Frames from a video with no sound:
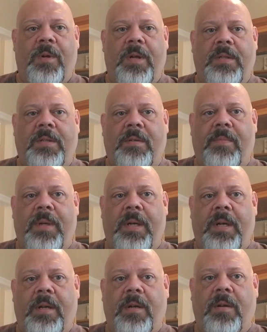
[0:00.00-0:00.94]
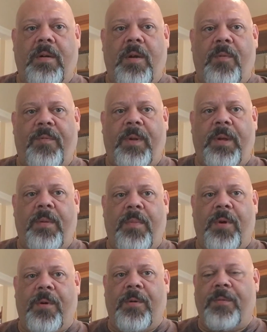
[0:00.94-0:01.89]
It should be here hopefully
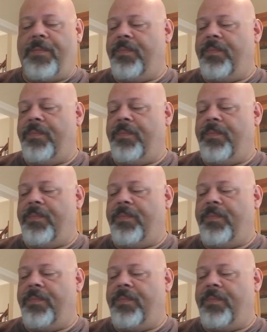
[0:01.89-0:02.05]
tomorrow.